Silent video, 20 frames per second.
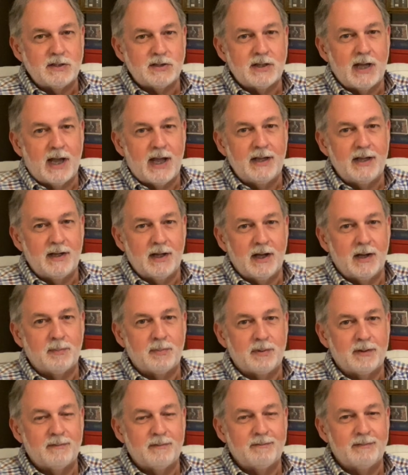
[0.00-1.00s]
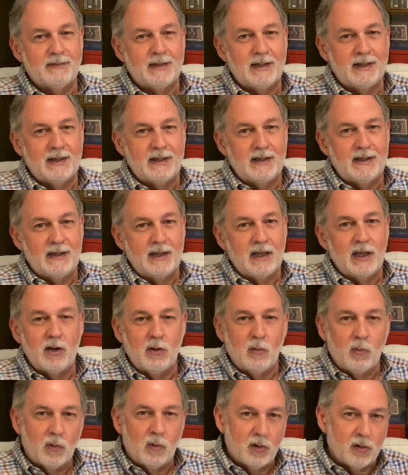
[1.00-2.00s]
side up in a
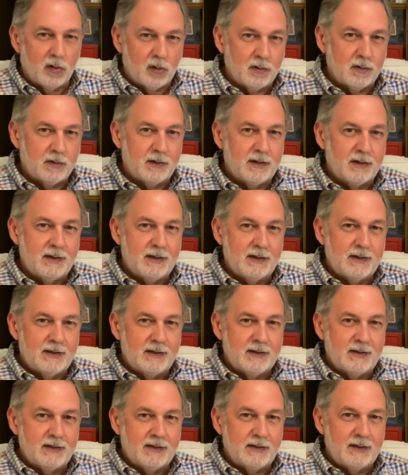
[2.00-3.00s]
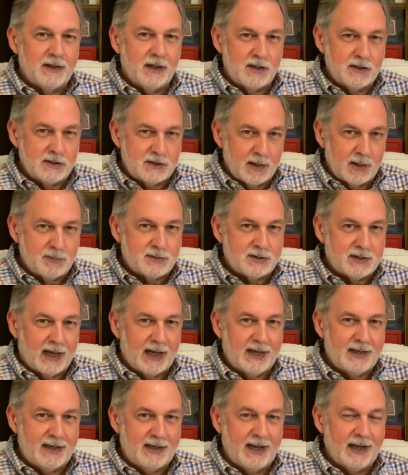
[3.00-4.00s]
world that is
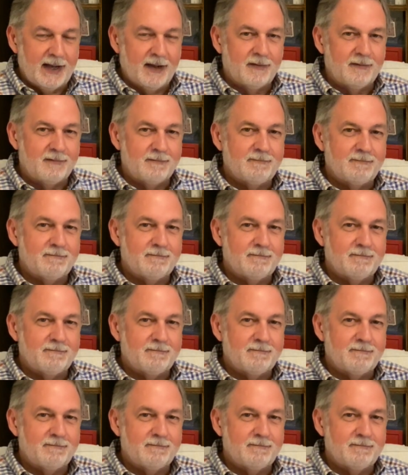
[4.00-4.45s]
upside down.